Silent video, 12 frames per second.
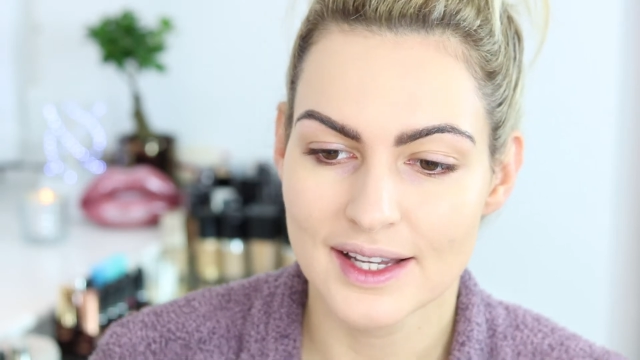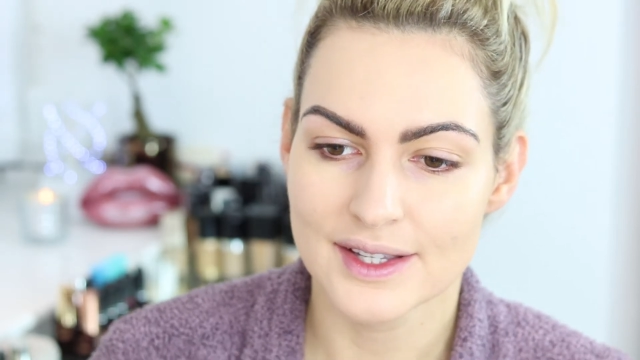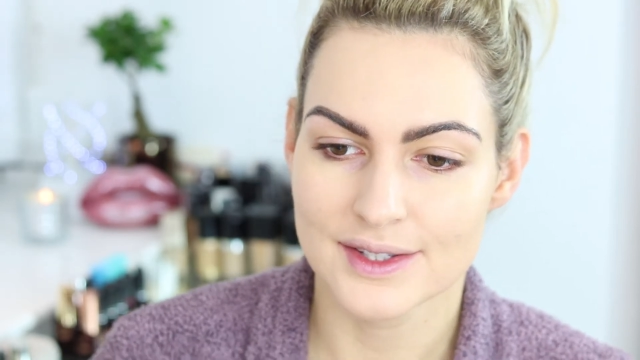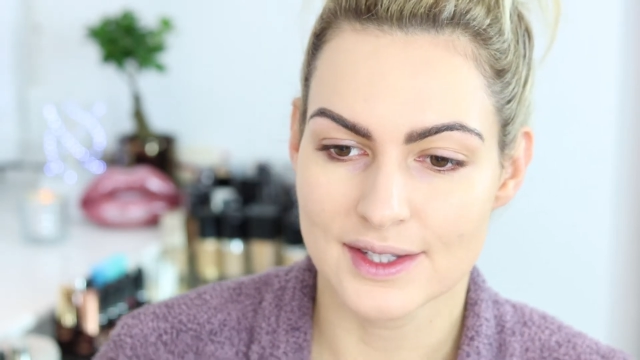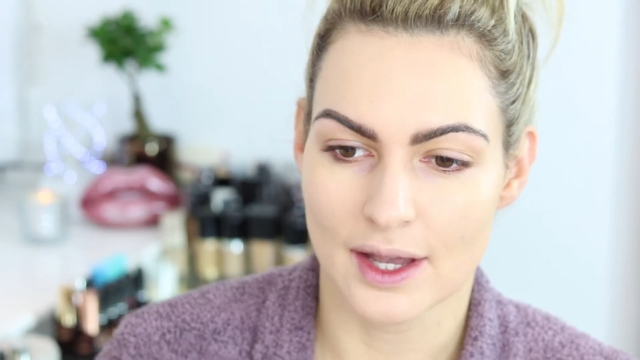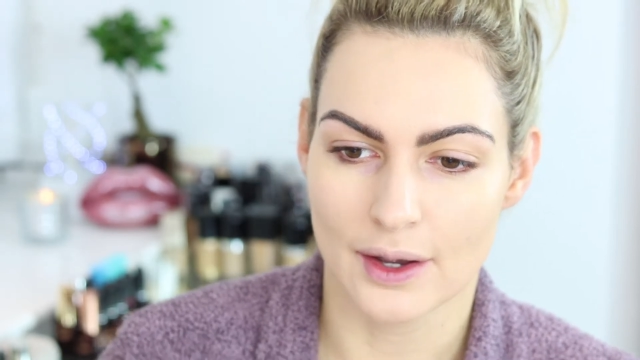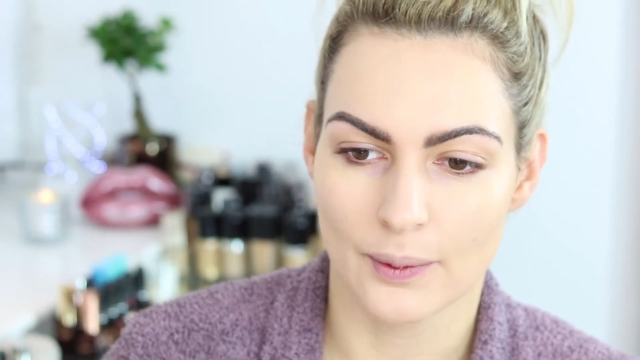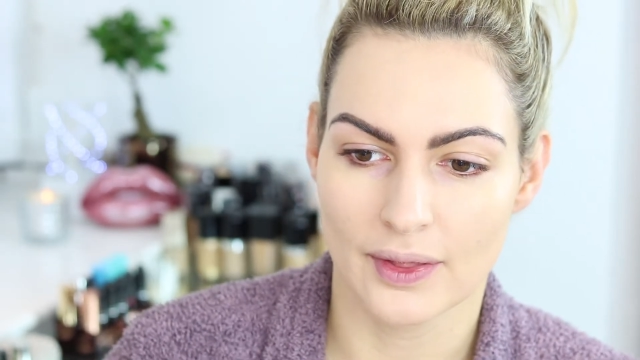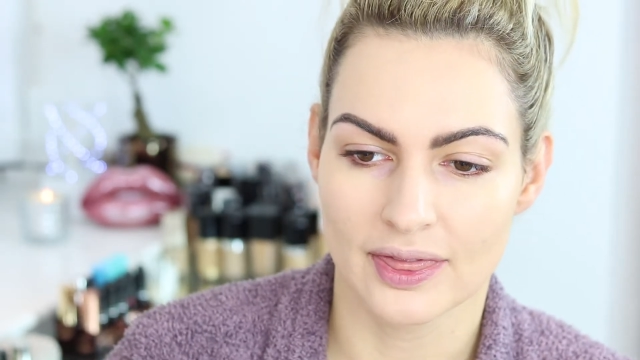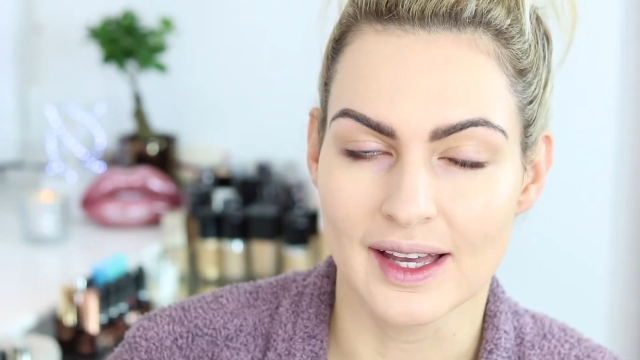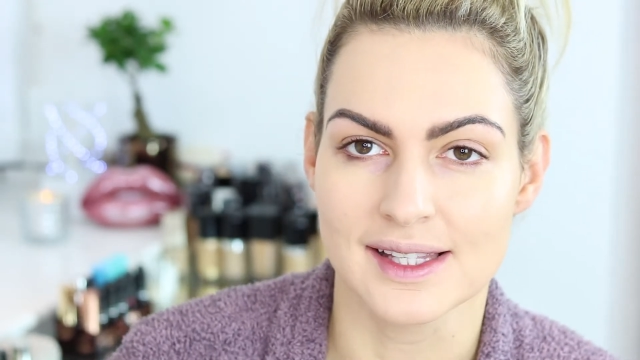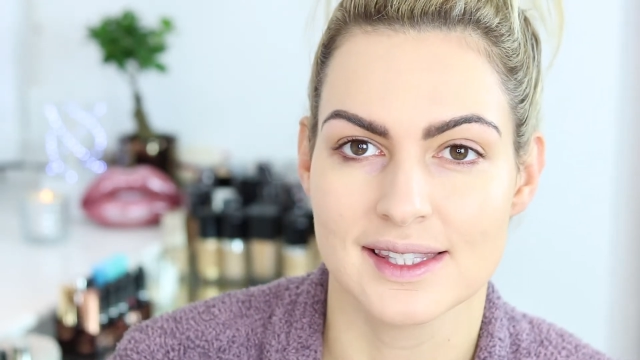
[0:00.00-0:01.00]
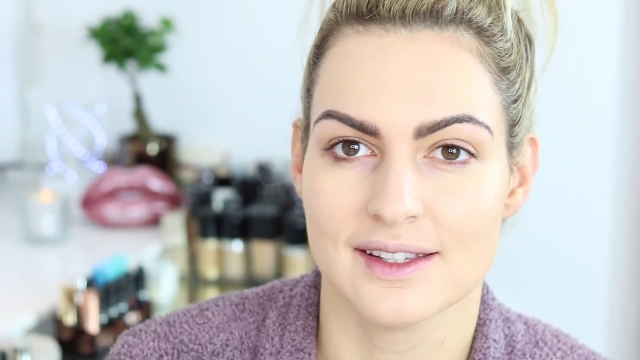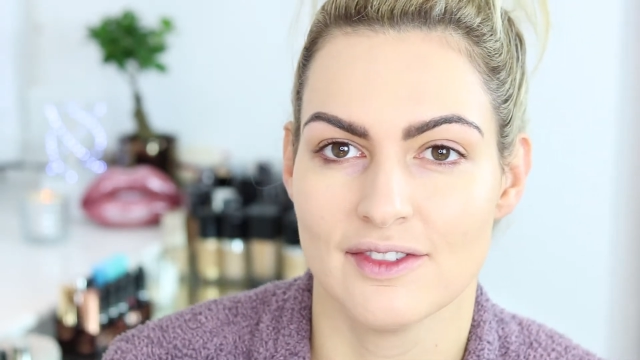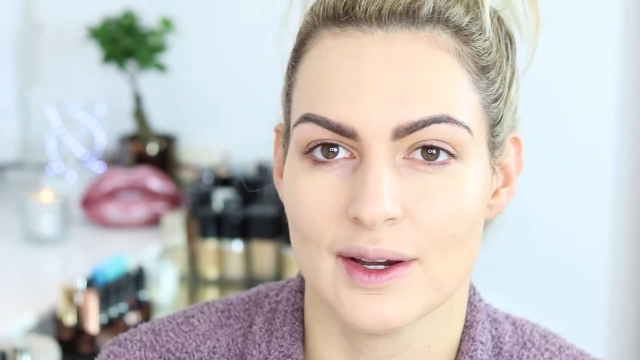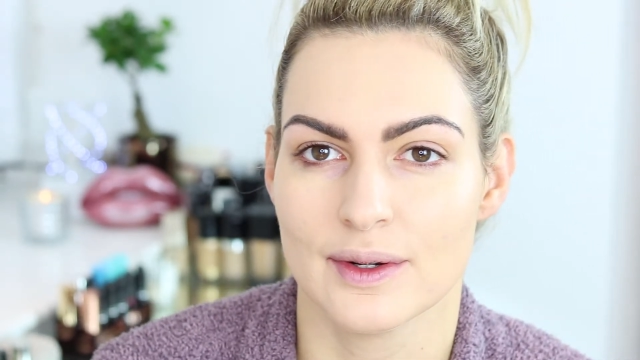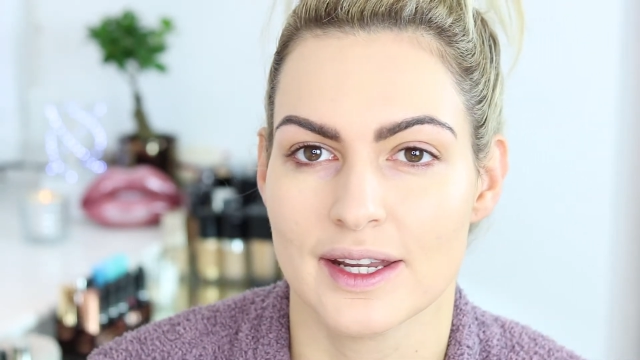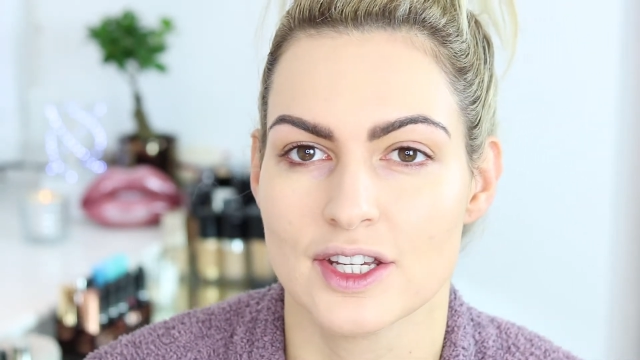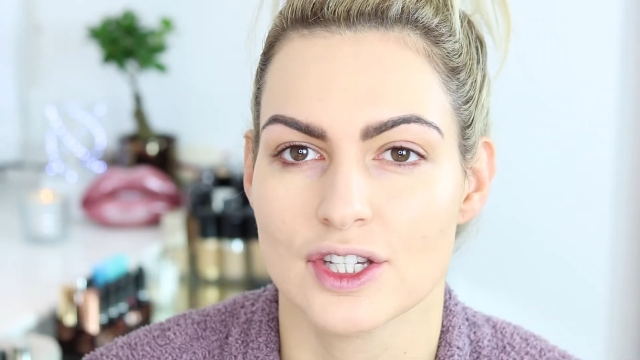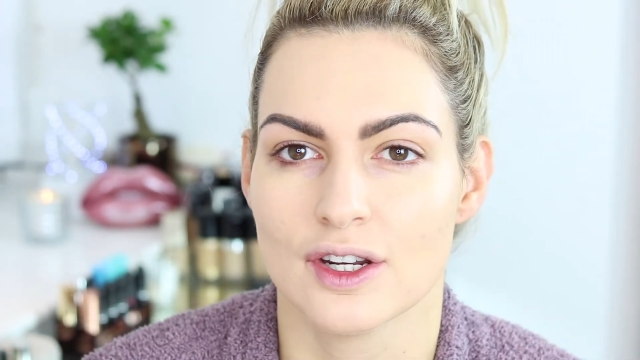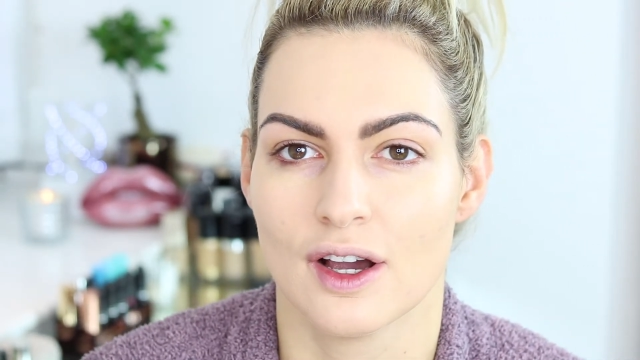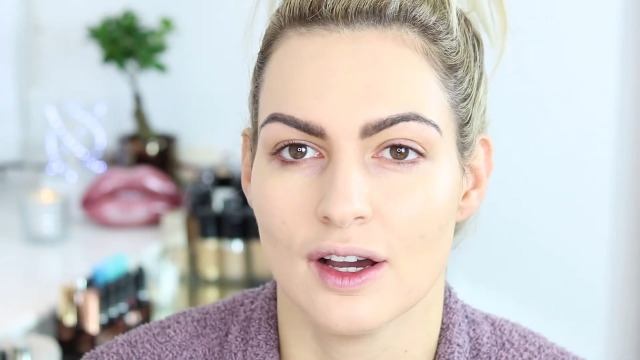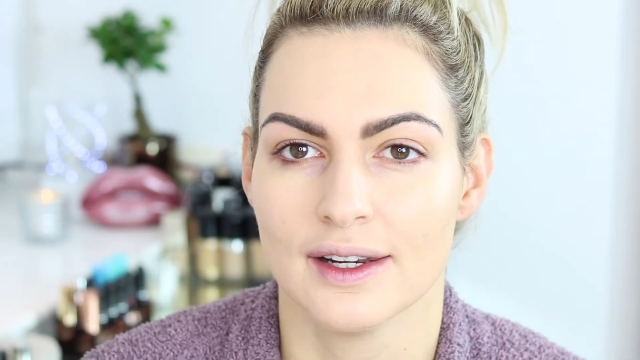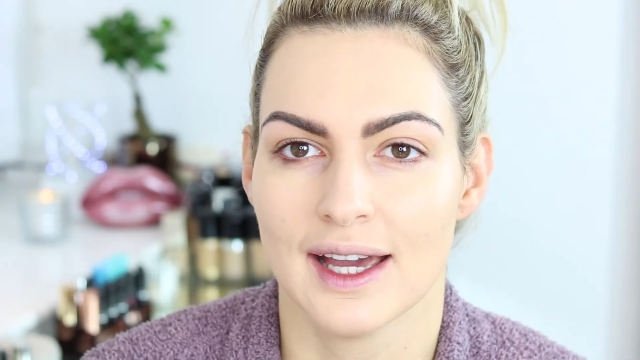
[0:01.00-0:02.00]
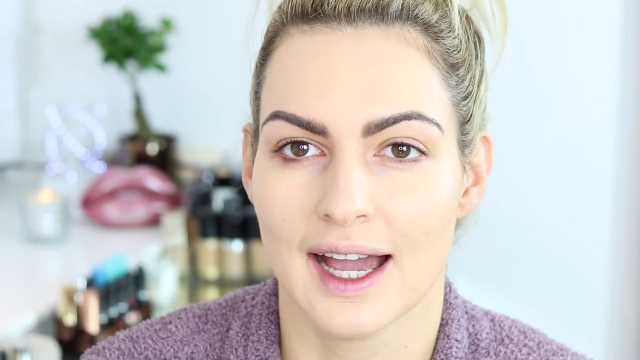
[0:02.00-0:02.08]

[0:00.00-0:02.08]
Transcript: So that's the foundation on.